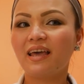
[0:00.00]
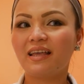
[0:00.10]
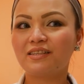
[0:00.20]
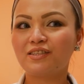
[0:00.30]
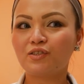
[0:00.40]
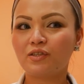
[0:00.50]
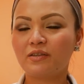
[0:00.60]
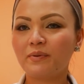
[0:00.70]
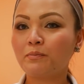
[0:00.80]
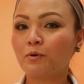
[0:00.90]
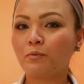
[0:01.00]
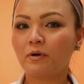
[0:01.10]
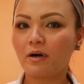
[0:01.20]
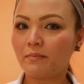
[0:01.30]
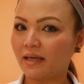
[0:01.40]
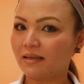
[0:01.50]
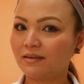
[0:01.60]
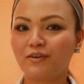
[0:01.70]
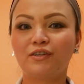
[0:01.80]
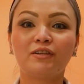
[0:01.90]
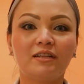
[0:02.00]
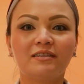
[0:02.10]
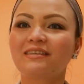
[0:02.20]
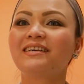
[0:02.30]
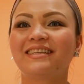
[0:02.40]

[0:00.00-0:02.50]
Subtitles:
and so the pimple won't come back or the clog.